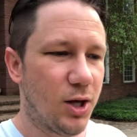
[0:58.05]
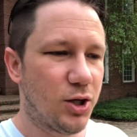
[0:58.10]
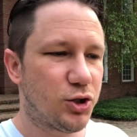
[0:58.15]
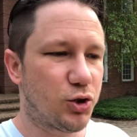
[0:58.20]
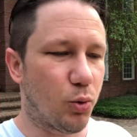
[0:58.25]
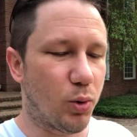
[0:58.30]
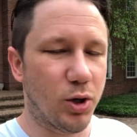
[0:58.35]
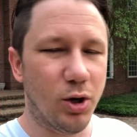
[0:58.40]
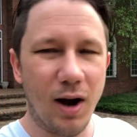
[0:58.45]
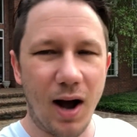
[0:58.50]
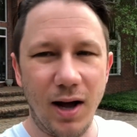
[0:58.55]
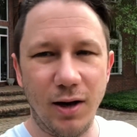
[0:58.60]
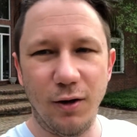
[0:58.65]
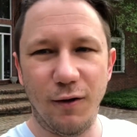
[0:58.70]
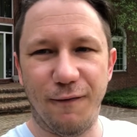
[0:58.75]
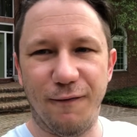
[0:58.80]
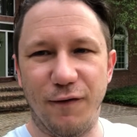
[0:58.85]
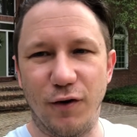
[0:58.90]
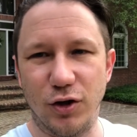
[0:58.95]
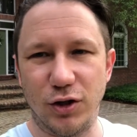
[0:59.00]
So when you're on
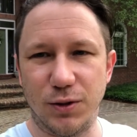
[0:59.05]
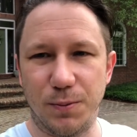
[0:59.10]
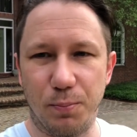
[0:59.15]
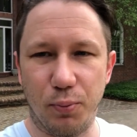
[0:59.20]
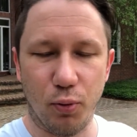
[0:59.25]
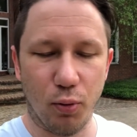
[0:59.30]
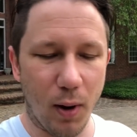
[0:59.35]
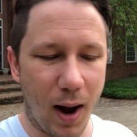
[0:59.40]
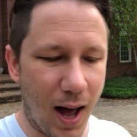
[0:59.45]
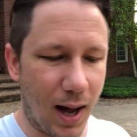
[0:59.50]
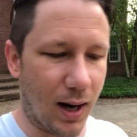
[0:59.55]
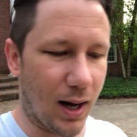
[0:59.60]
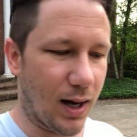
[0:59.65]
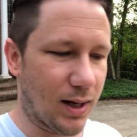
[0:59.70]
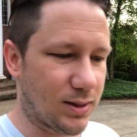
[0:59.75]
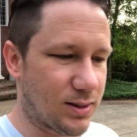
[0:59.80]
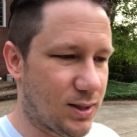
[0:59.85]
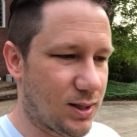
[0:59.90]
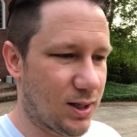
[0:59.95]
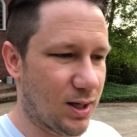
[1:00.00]
your first
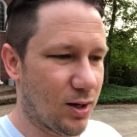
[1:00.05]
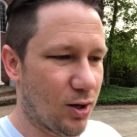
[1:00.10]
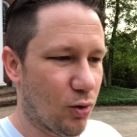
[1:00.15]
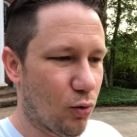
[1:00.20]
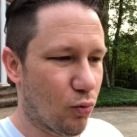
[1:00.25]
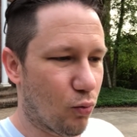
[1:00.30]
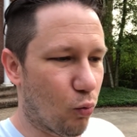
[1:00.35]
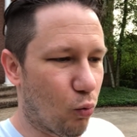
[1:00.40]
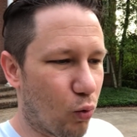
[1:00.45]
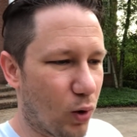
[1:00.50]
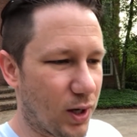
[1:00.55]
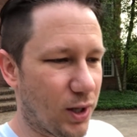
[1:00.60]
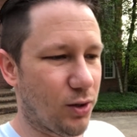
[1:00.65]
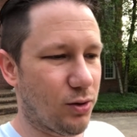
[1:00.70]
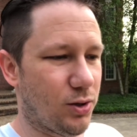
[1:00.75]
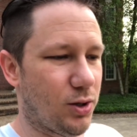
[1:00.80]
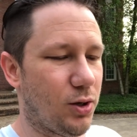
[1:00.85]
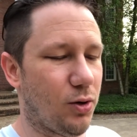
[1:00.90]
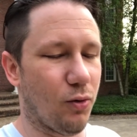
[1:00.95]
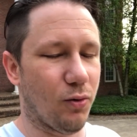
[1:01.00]
product, what
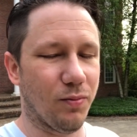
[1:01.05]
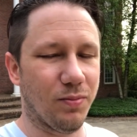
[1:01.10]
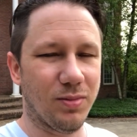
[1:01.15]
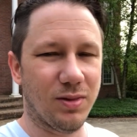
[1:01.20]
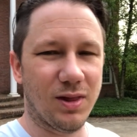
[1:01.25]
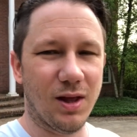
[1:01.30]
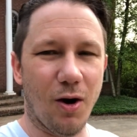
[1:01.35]
do?